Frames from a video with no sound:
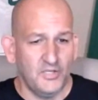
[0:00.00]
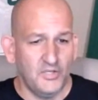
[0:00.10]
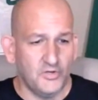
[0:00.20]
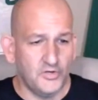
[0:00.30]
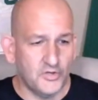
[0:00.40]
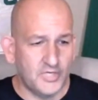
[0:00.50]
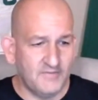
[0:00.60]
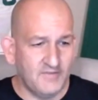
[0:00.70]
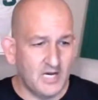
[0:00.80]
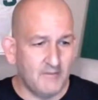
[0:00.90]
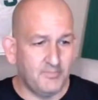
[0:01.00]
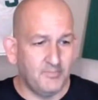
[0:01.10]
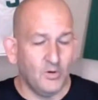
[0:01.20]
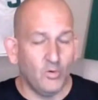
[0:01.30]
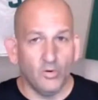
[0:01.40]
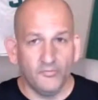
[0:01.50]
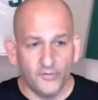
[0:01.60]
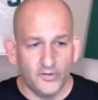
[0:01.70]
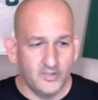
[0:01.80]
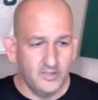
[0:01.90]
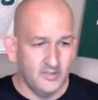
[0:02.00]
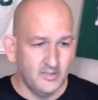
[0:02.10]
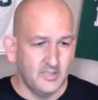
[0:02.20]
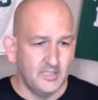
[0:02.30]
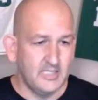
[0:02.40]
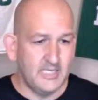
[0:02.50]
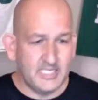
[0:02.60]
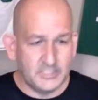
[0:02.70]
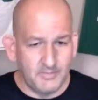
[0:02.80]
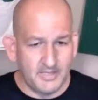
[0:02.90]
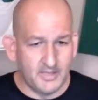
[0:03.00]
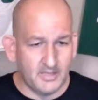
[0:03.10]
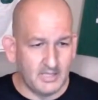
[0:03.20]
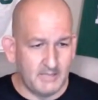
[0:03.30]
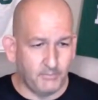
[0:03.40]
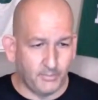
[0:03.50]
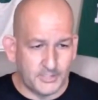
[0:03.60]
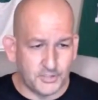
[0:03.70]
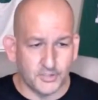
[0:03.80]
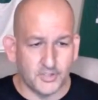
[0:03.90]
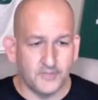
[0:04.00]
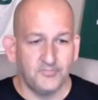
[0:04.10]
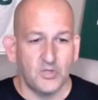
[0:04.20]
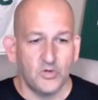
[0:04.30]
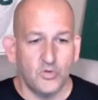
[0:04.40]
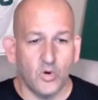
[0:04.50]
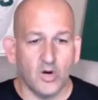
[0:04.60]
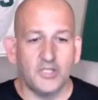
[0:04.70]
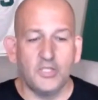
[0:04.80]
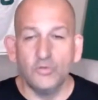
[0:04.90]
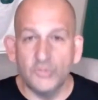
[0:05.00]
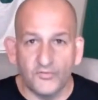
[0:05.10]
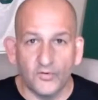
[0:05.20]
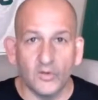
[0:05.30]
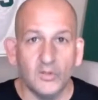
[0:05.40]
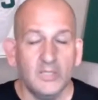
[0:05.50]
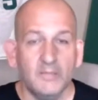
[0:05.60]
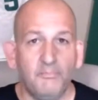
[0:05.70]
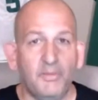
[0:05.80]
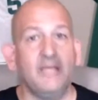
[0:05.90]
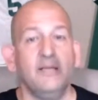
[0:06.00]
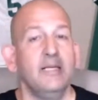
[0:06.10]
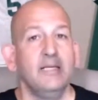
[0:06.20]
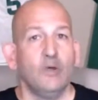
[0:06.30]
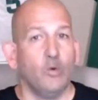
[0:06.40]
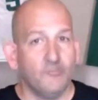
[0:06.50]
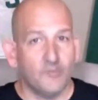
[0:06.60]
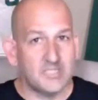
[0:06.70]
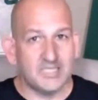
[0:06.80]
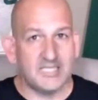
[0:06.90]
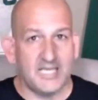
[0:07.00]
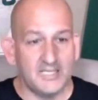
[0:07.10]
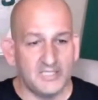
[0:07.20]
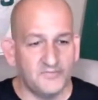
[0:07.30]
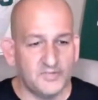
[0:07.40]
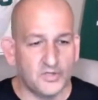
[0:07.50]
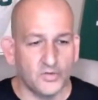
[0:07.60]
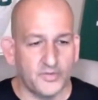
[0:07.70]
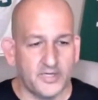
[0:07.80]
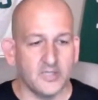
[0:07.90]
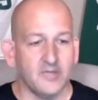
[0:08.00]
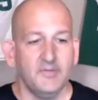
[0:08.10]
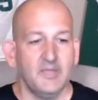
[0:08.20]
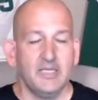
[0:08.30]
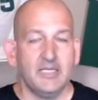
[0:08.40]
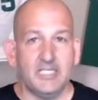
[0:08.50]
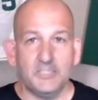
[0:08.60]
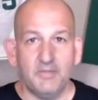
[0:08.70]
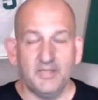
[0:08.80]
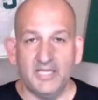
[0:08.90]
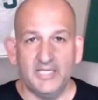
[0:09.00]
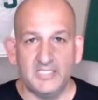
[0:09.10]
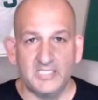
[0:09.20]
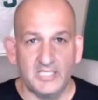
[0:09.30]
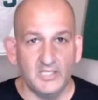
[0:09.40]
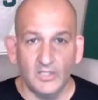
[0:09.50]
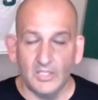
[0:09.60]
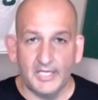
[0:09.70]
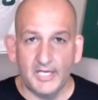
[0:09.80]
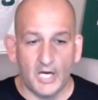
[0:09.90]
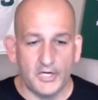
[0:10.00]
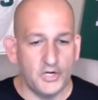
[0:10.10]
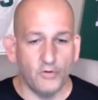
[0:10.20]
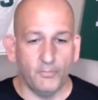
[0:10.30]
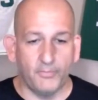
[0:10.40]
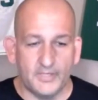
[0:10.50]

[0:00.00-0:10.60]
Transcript: you're giving up Horford, Nesmith, and Pritchard, who are useful, but Horford's at the tail end of his career. Nesmith is still an unknown.